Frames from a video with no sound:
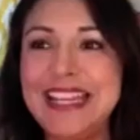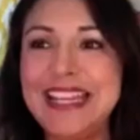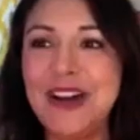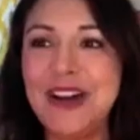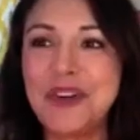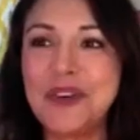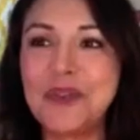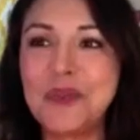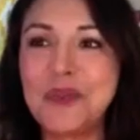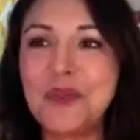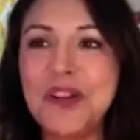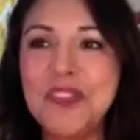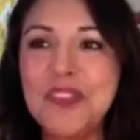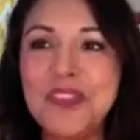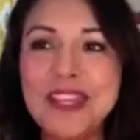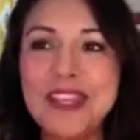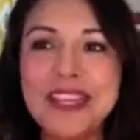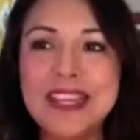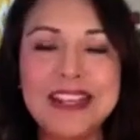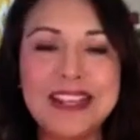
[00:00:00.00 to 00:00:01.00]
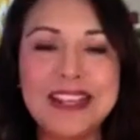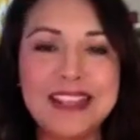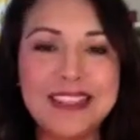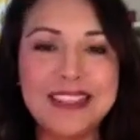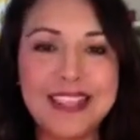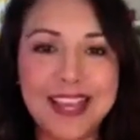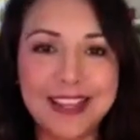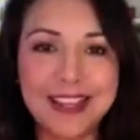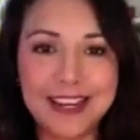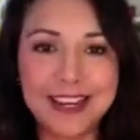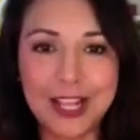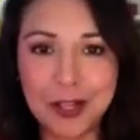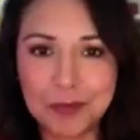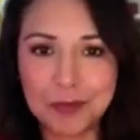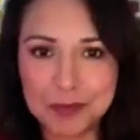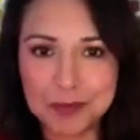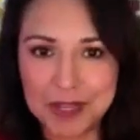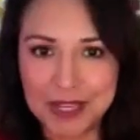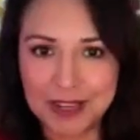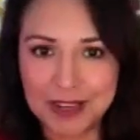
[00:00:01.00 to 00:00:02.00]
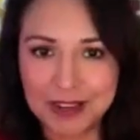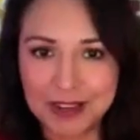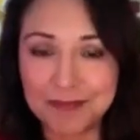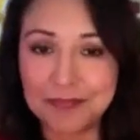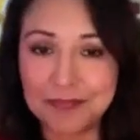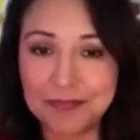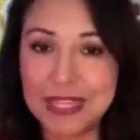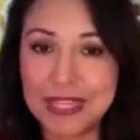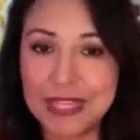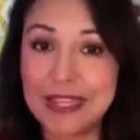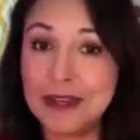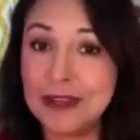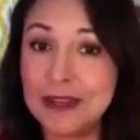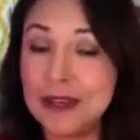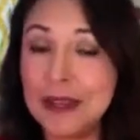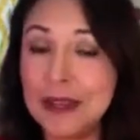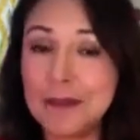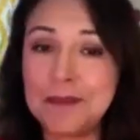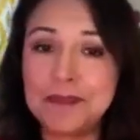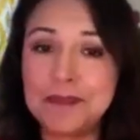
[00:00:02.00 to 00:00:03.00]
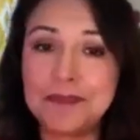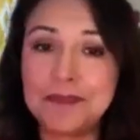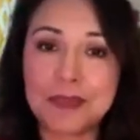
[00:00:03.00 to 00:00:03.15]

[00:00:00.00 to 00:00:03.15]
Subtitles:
Now, one thing that helped me in